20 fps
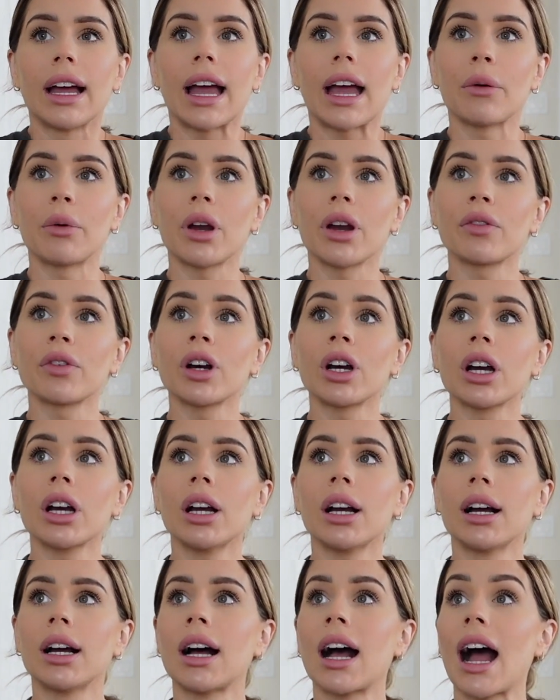and whenever
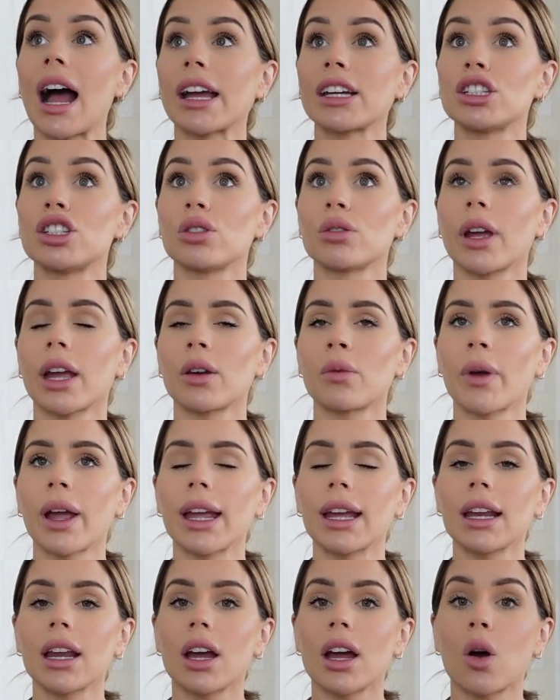I do gain
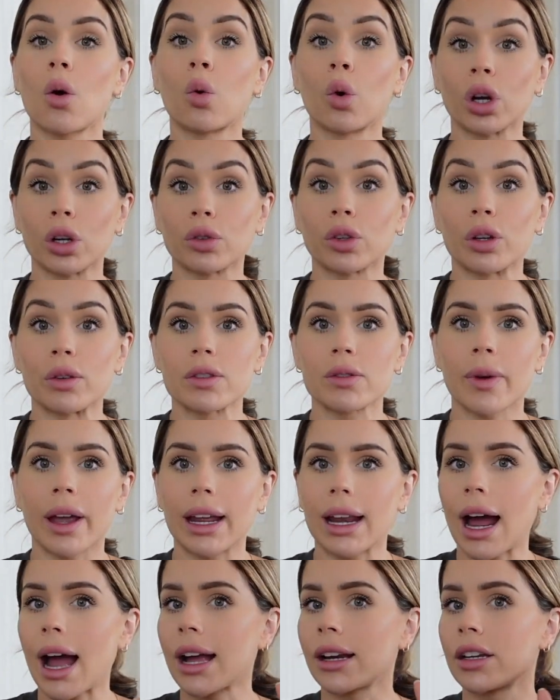weight or lose
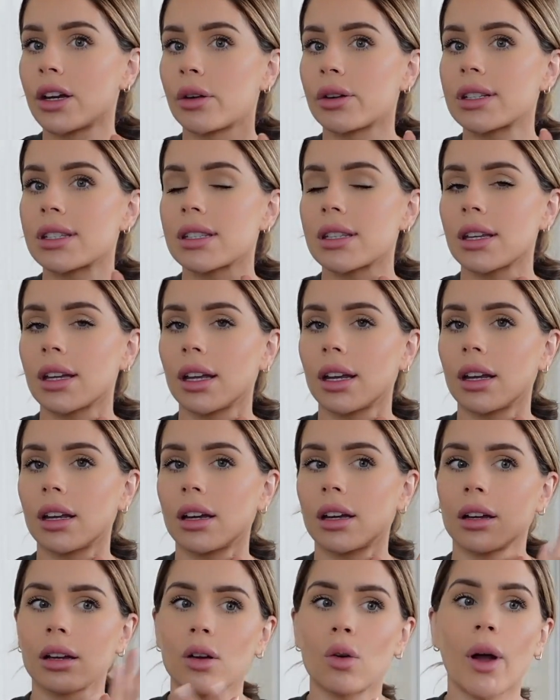weight, I notice it
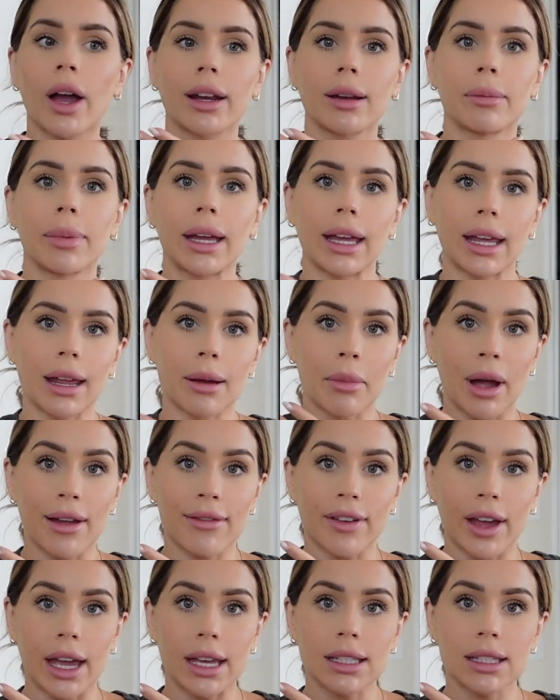quite a bit in my
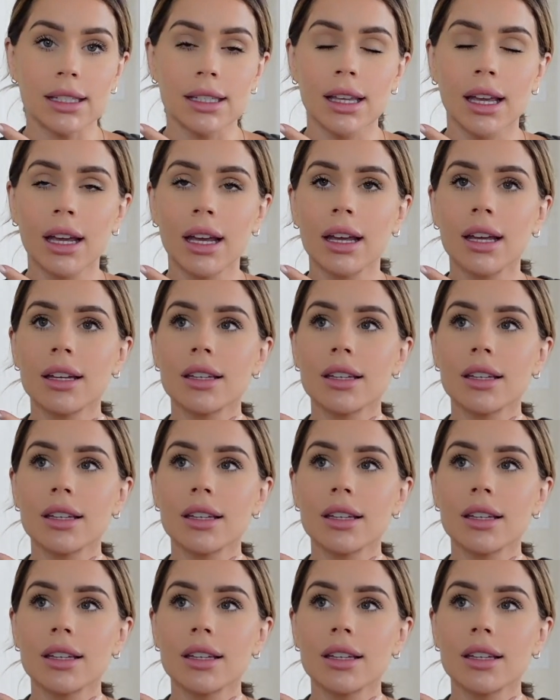face.